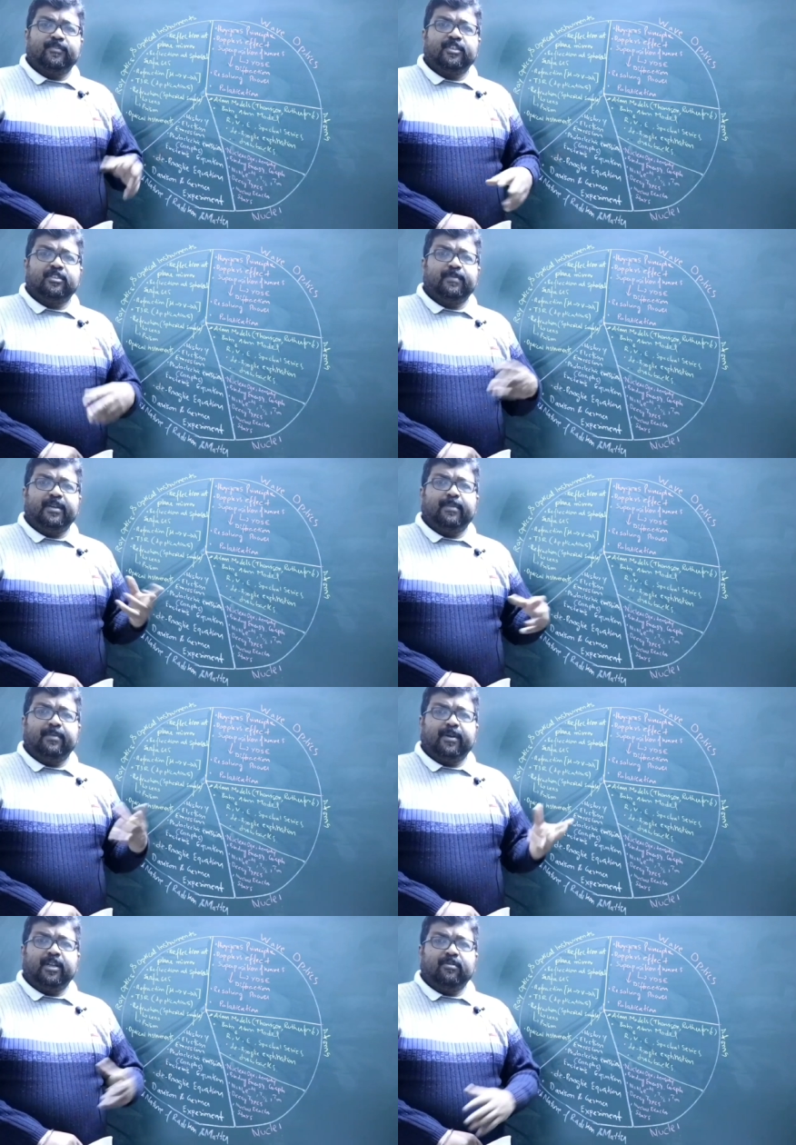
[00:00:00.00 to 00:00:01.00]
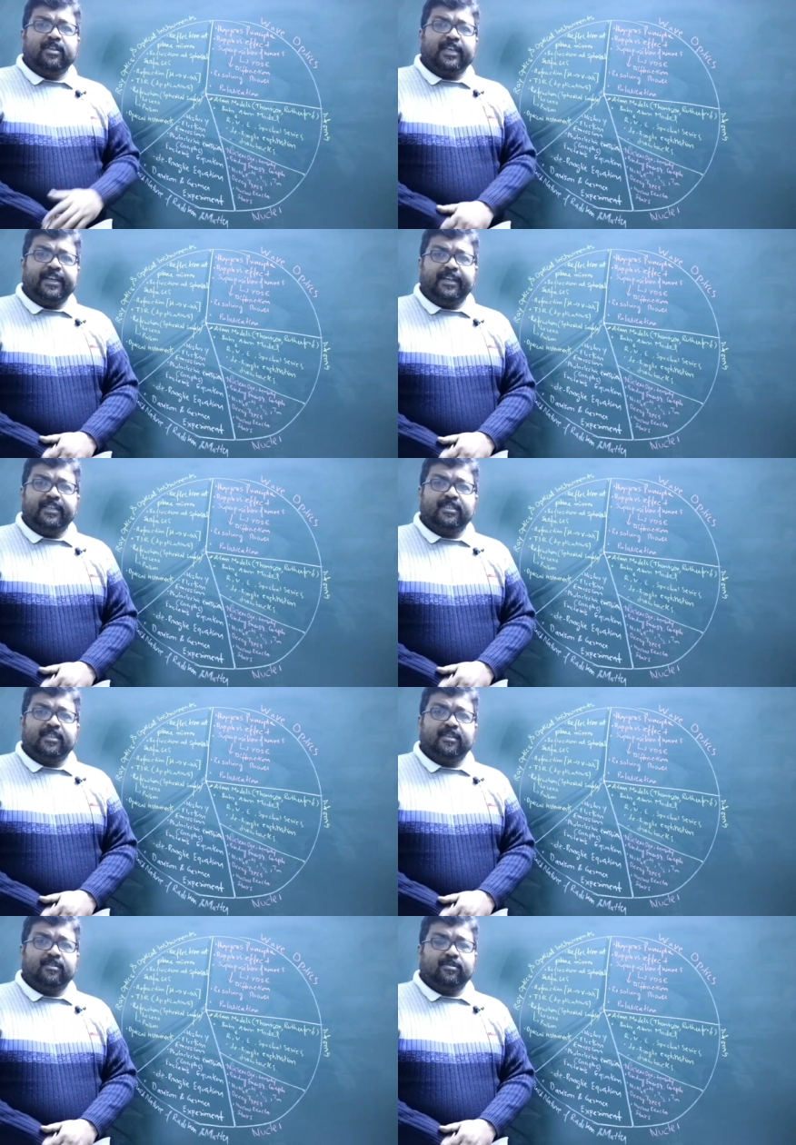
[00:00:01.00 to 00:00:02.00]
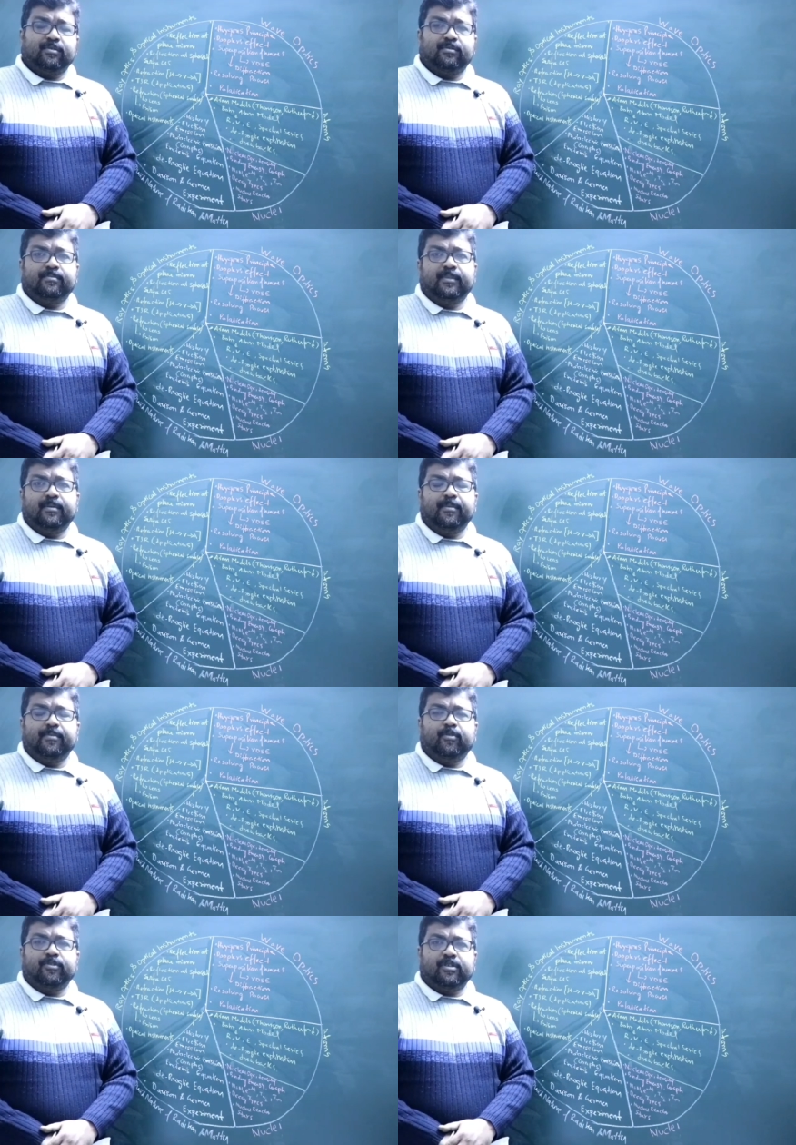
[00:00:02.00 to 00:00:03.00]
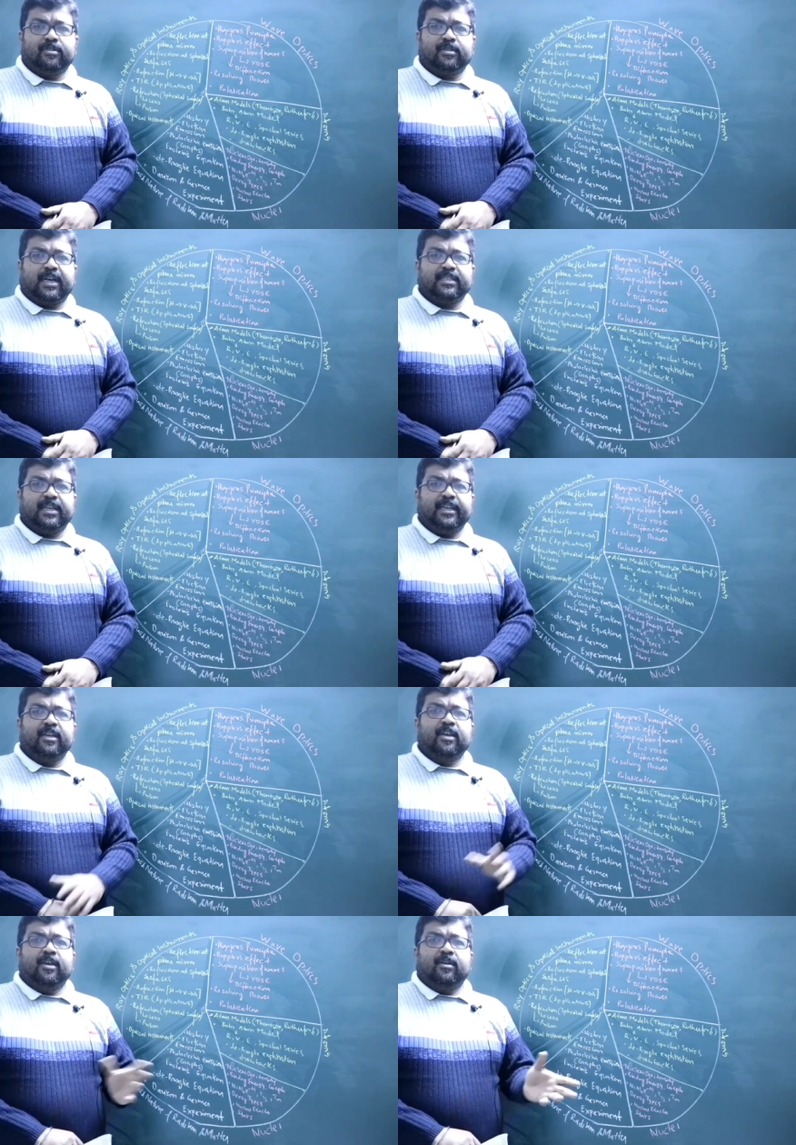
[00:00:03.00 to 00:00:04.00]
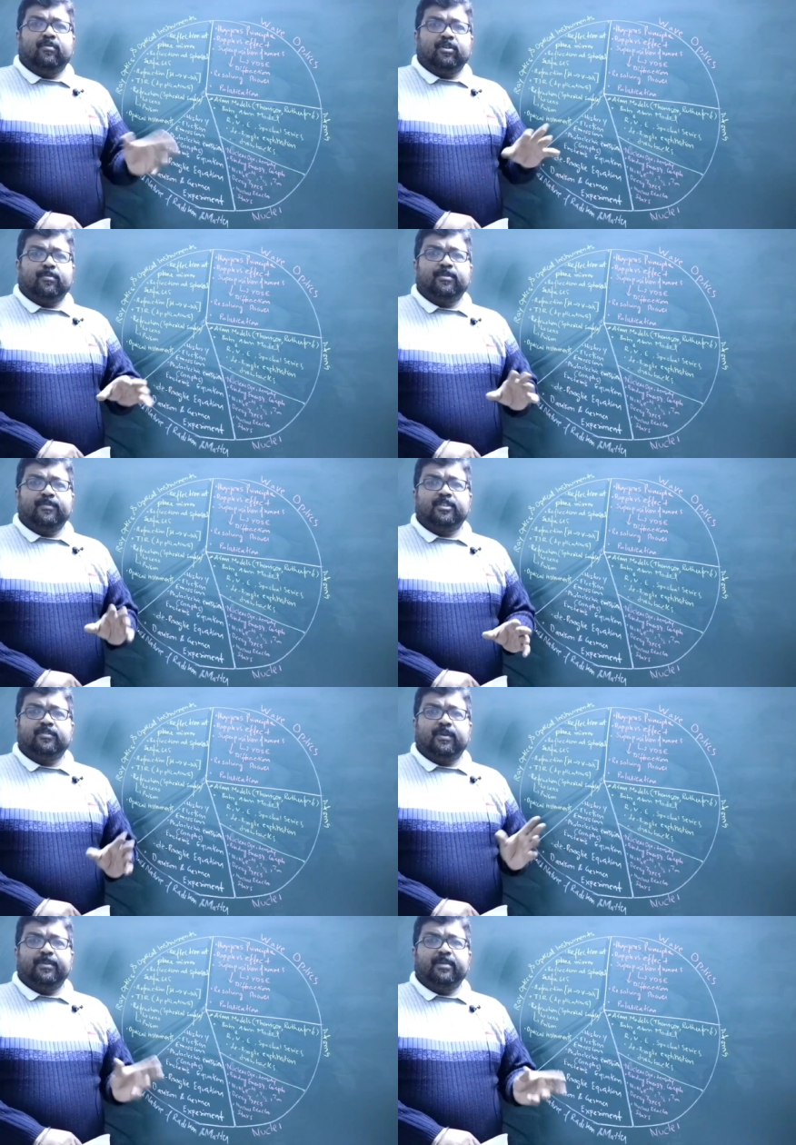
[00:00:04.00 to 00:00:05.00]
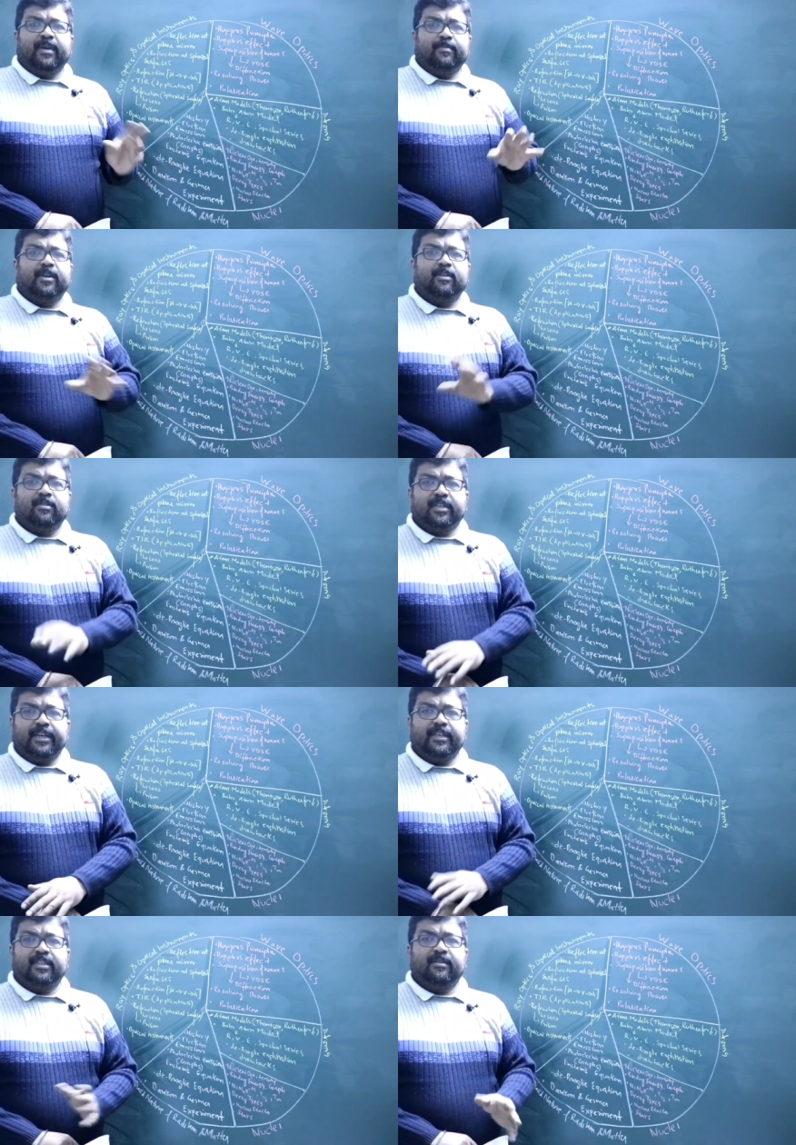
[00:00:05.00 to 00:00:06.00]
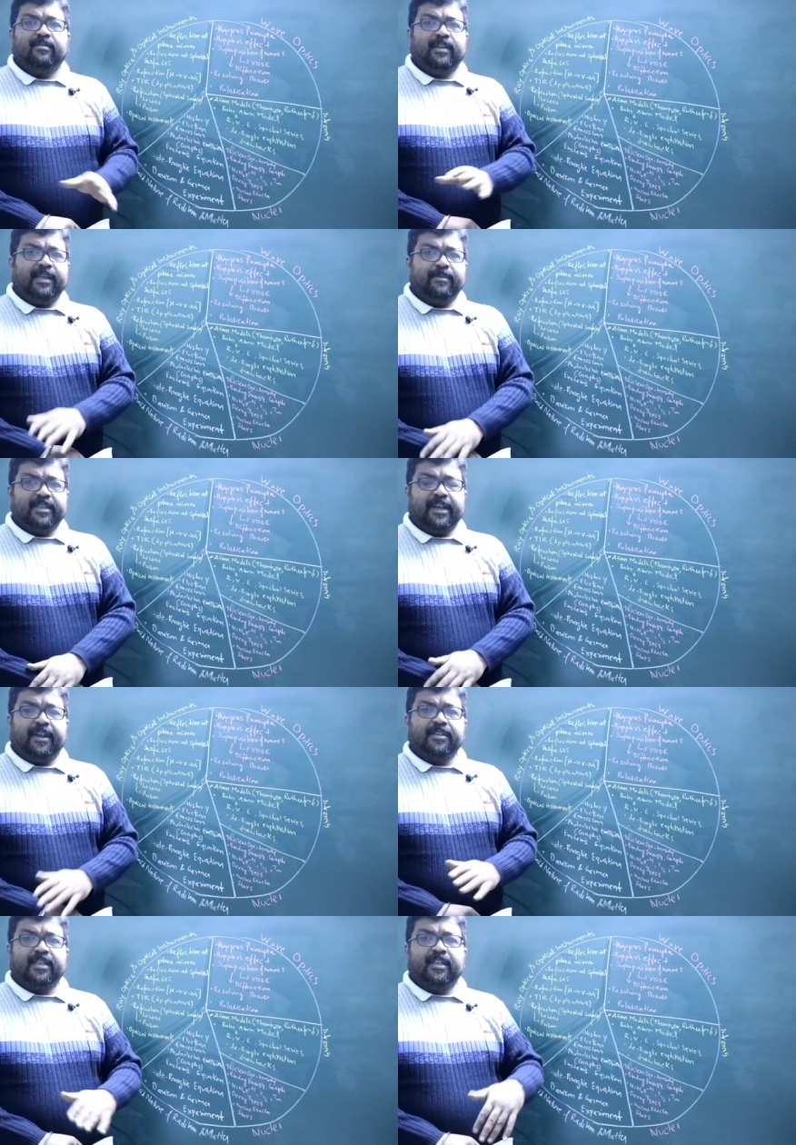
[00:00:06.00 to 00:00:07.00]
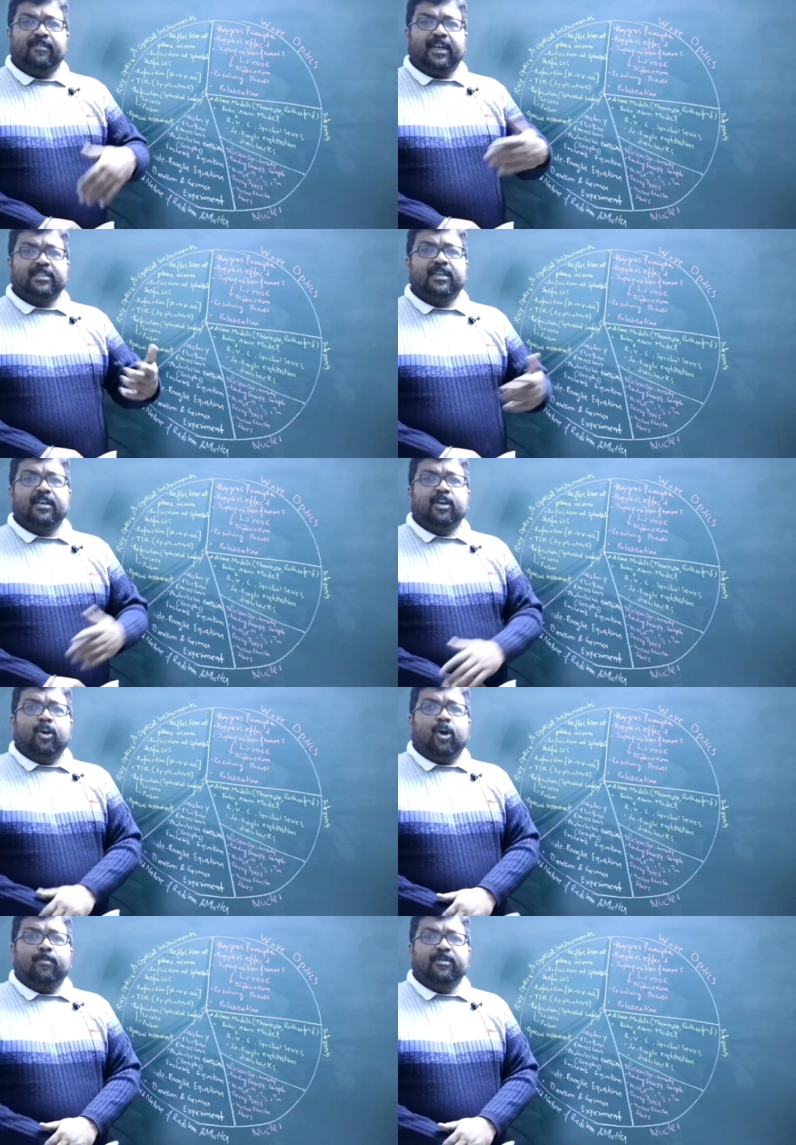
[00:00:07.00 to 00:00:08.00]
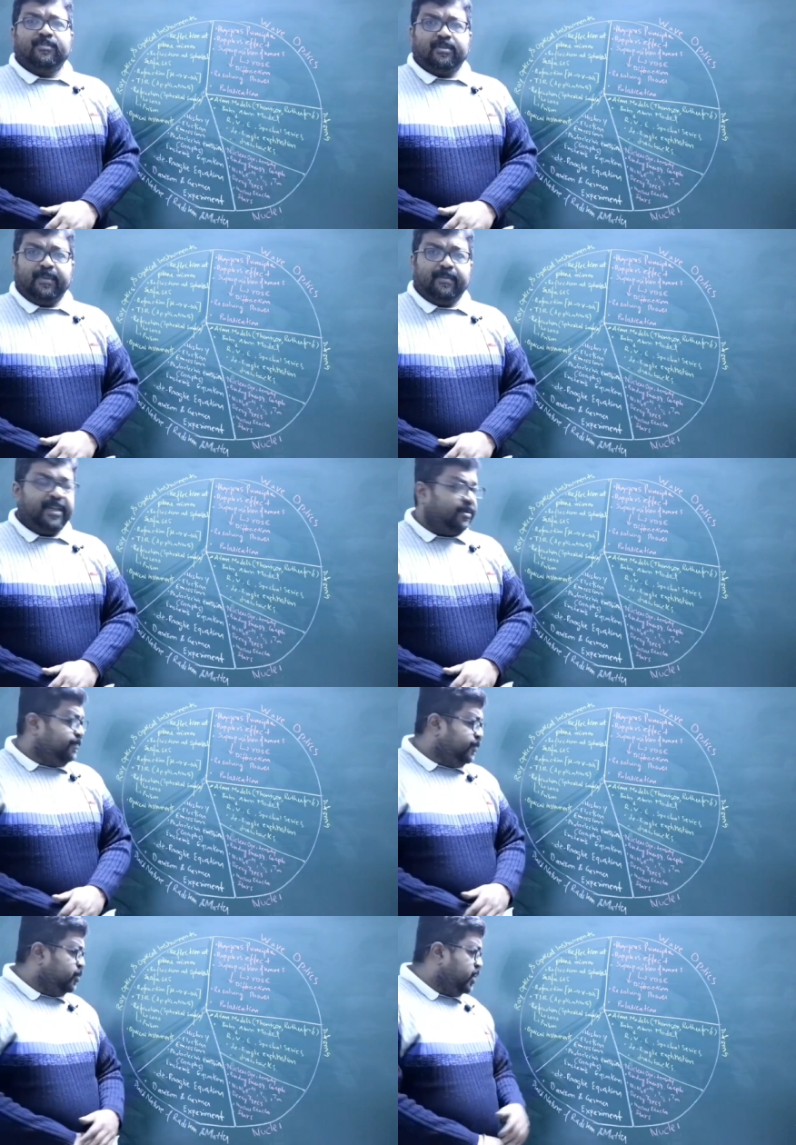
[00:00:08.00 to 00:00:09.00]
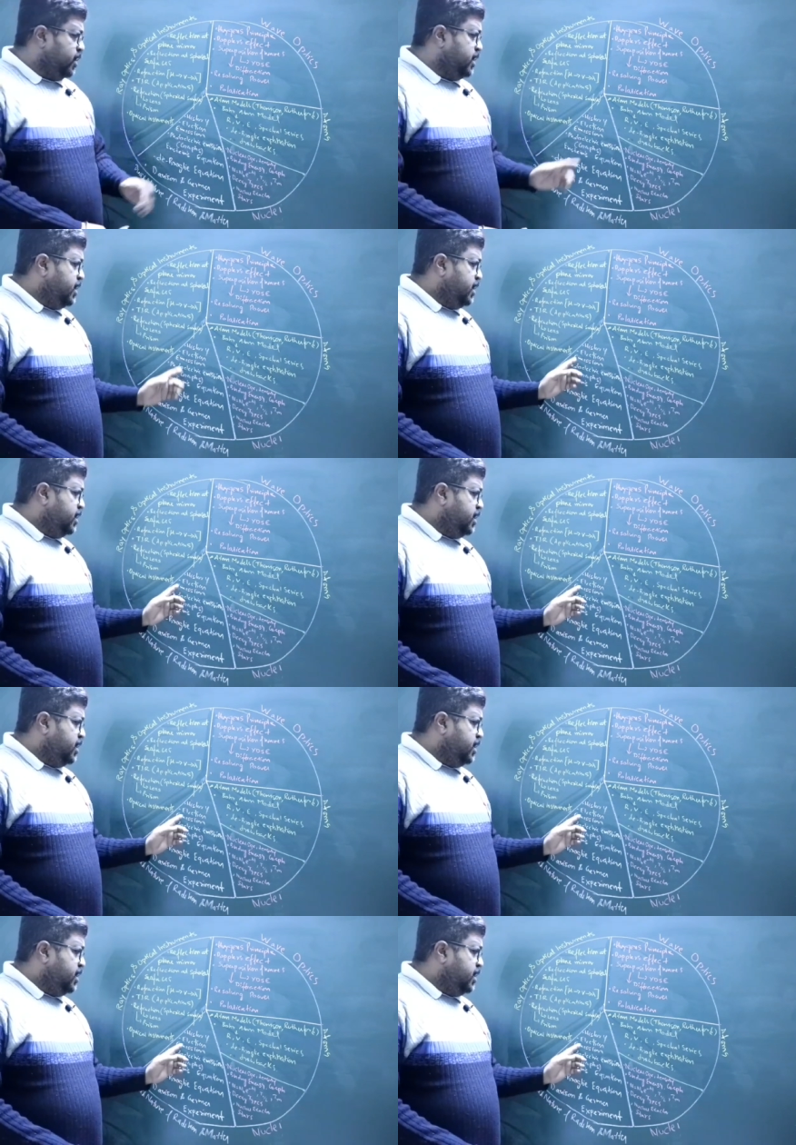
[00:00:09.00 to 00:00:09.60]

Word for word: observations made by particular scientists. So there may be questions asked like what observations were made by a particular scientist. They will name the scientist and they will ask the observation made by them. Okay.